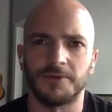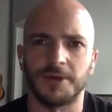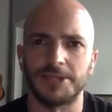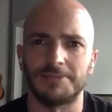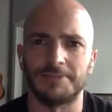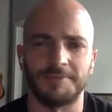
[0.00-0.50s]
it
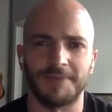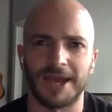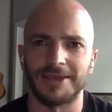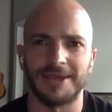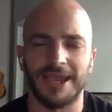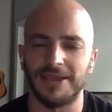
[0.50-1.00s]
was. But
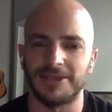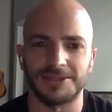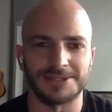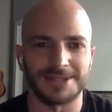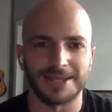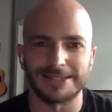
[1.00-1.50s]
back in the
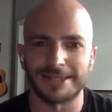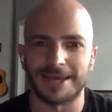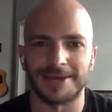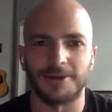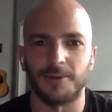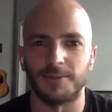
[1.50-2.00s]
80s, that's
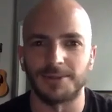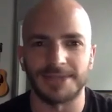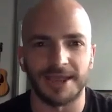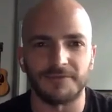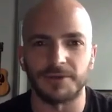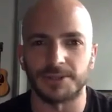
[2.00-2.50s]
kind of
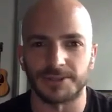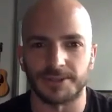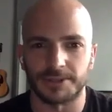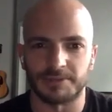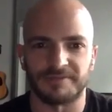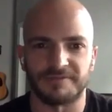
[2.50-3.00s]
almost every
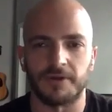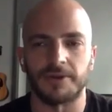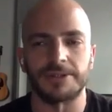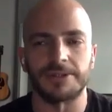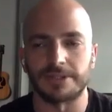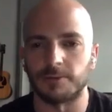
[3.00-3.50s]
church was
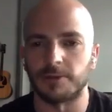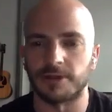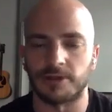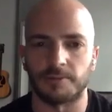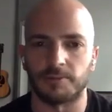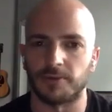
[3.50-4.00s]
very similar.
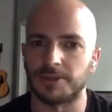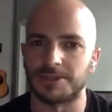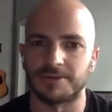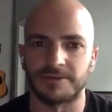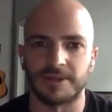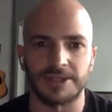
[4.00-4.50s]
They were
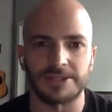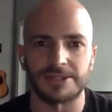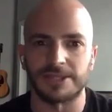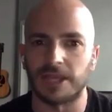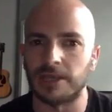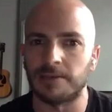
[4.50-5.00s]
preaching that
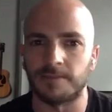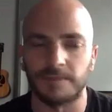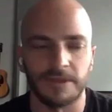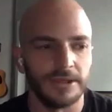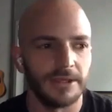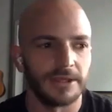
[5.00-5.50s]

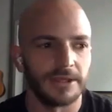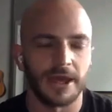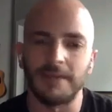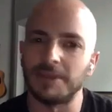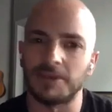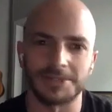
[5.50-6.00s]
same
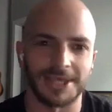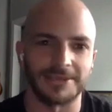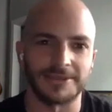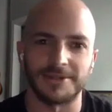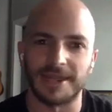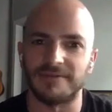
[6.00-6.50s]
kind. I mean, it was
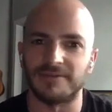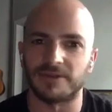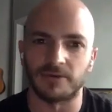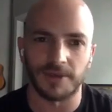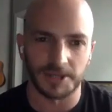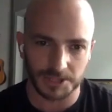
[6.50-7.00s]
like the
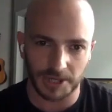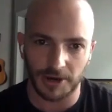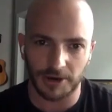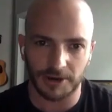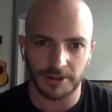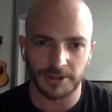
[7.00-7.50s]
David Koresh
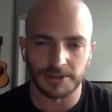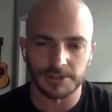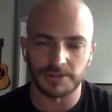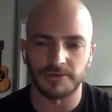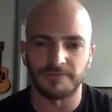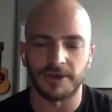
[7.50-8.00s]
era.
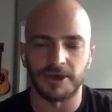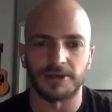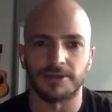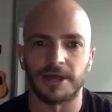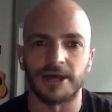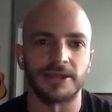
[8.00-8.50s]
So you've got
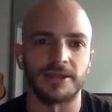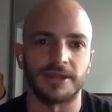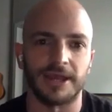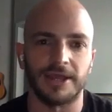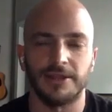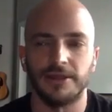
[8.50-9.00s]
a lot of
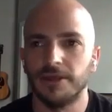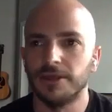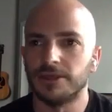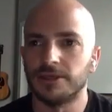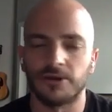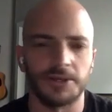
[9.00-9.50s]
that,
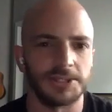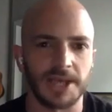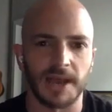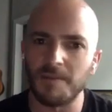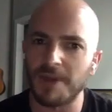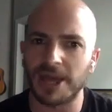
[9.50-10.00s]
he's
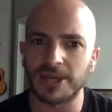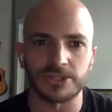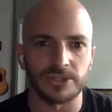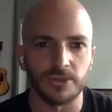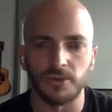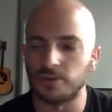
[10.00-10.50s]
coming back
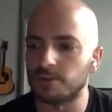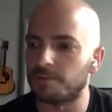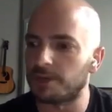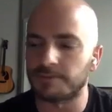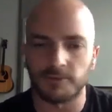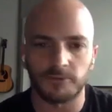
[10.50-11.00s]
soon, you
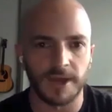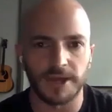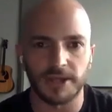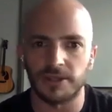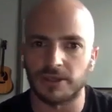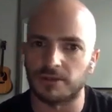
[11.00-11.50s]
better be
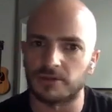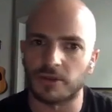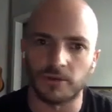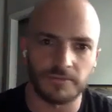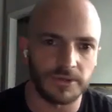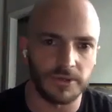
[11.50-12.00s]
ready and
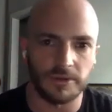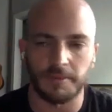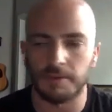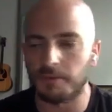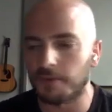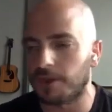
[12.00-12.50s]
don't, blah,
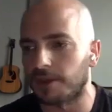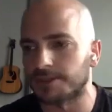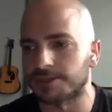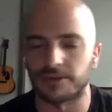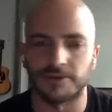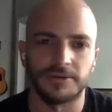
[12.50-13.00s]
blah, blah.
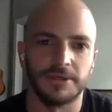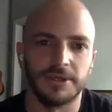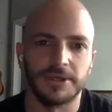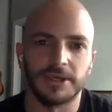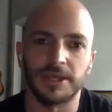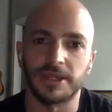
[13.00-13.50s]
So
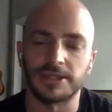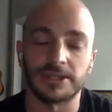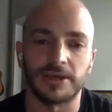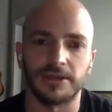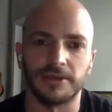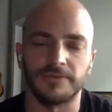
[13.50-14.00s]
yeah, that's
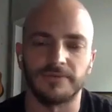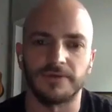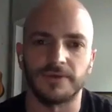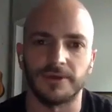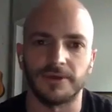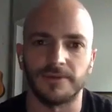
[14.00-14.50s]
kind of
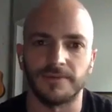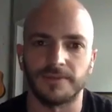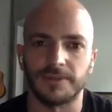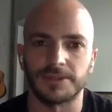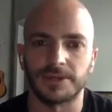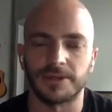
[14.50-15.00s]

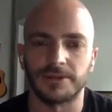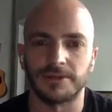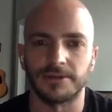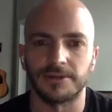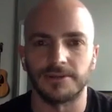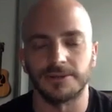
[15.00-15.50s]

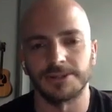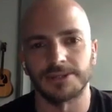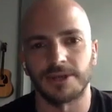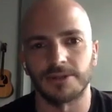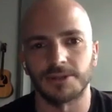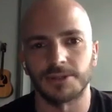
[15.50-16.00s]
the
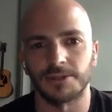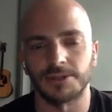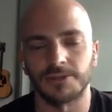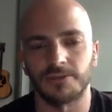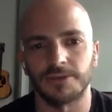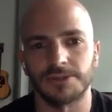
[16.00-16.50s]
style of
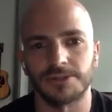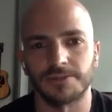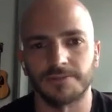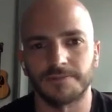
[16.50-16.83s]
church it was.